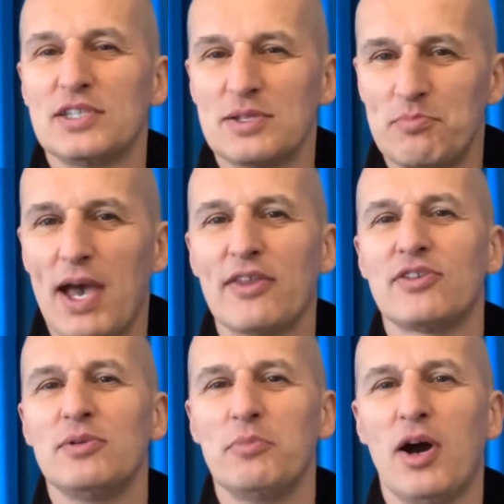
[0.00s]
to
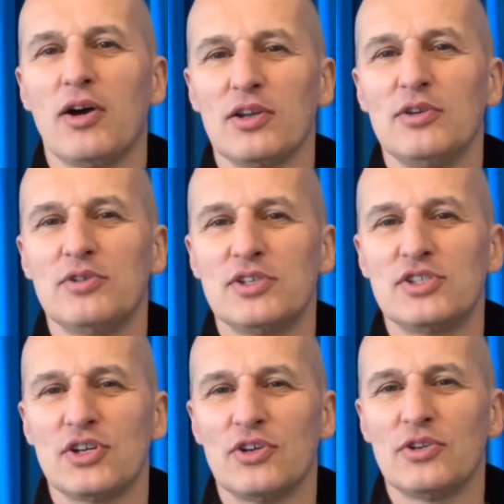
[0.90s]
Matthew, Mark, Luke, and
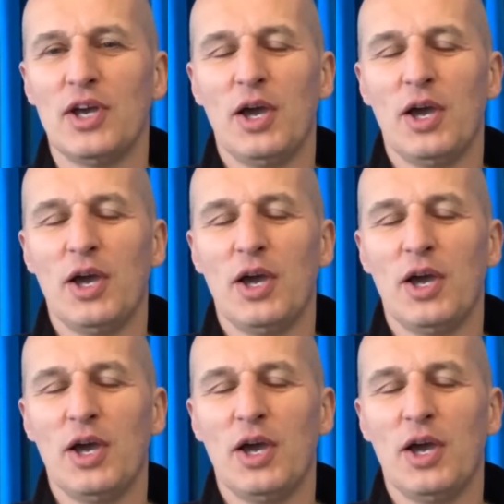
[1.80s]
John,